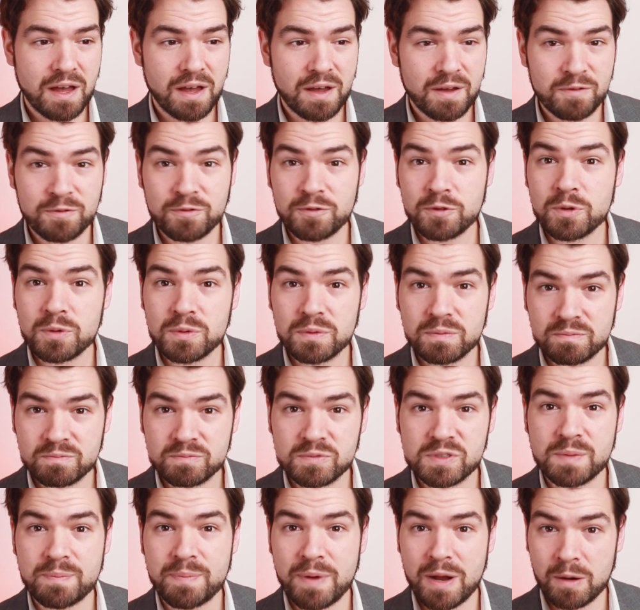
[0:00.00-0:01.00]
food,
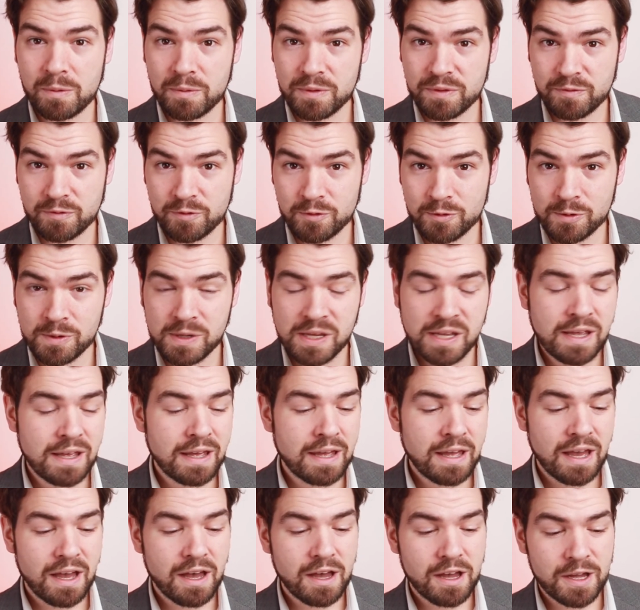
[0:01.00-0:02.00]
to pair with food,
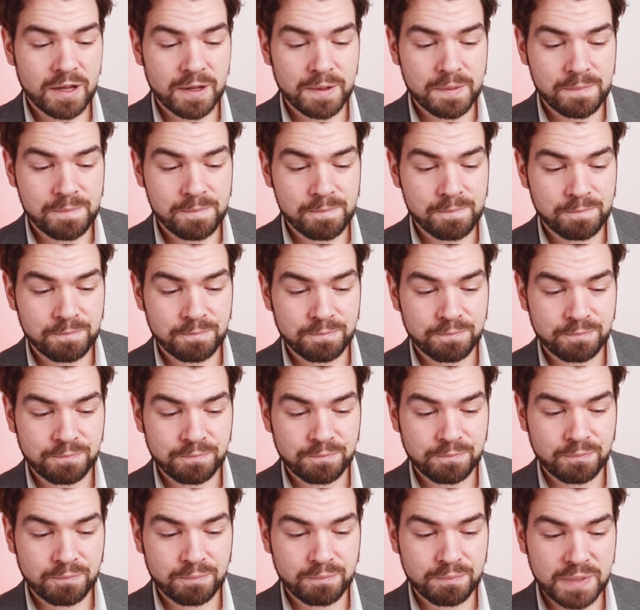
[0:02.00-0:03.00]

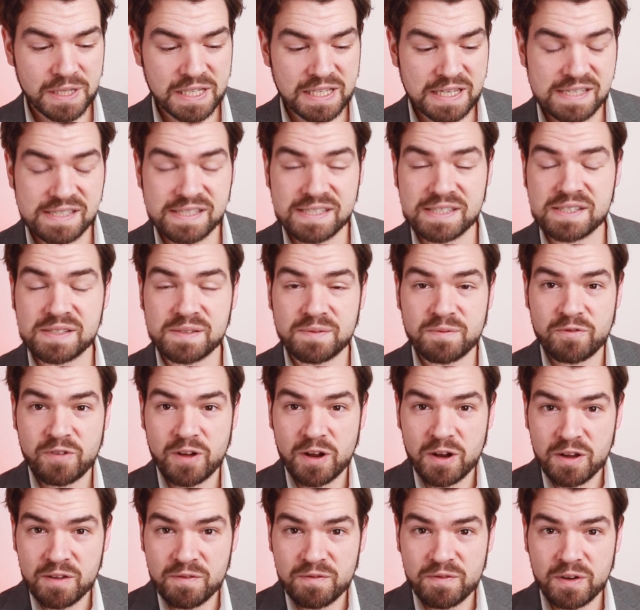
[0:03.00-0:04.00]
because it's
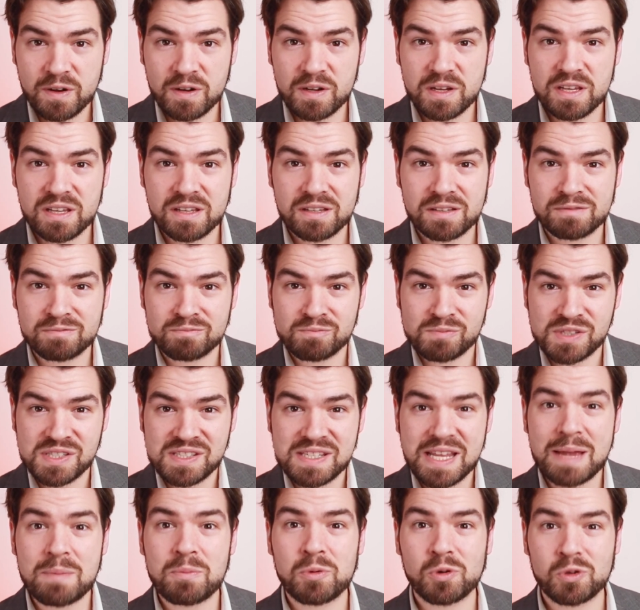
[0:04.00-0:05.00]
very, very
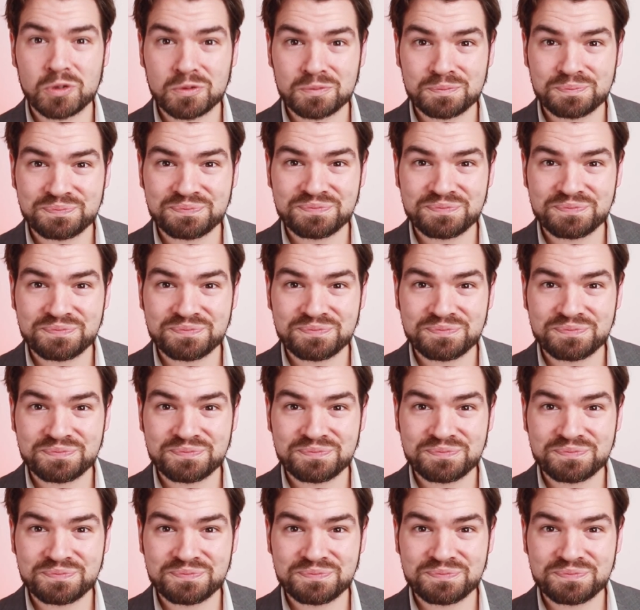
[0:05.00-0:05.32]
stable.